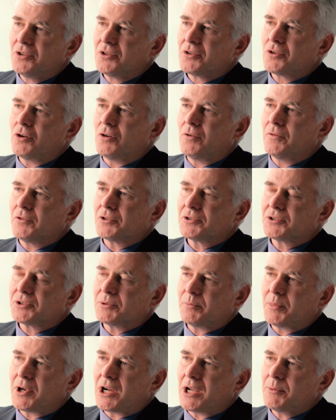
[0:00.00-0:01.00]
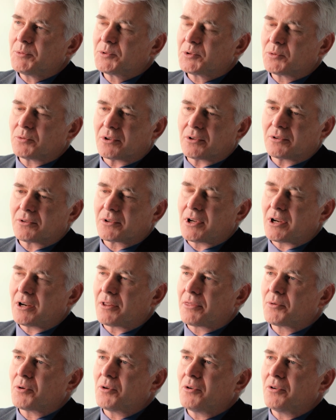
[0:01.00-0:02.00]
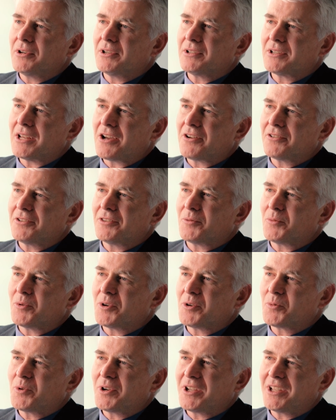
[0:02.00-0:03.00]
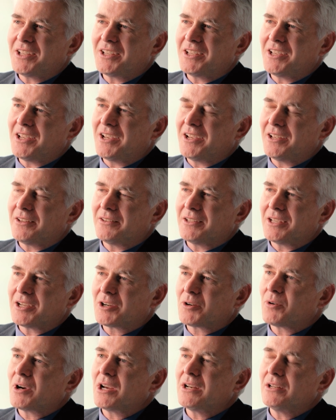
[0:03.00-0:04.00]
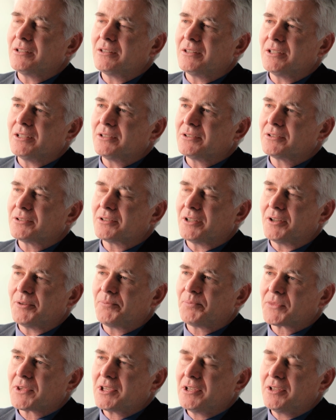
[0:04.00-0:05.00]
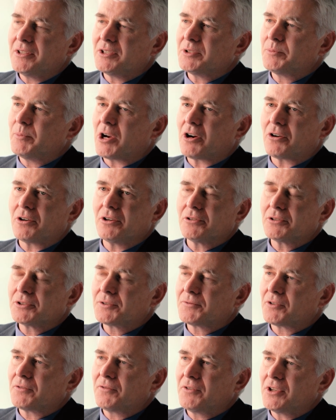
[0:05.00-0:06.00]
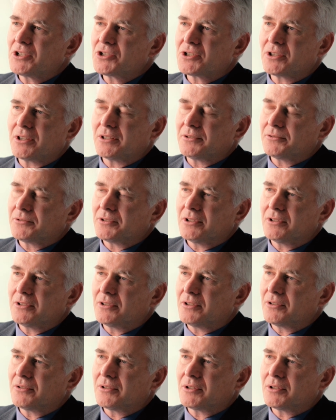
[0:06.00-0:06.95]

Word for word: culverts and pipes were kind of thrown down in the roadway and they created these uh, these barriers for fish that you know